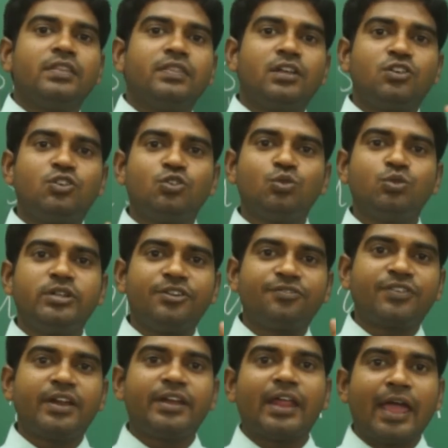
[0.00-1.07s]
the two
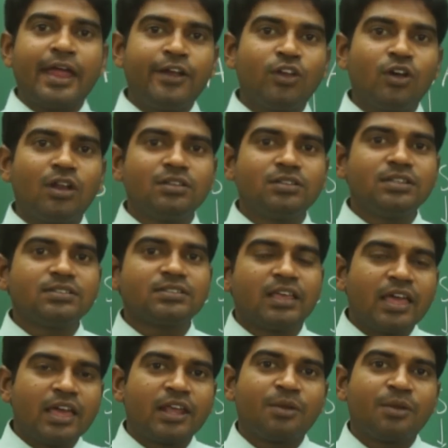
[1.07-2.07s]
different ideologies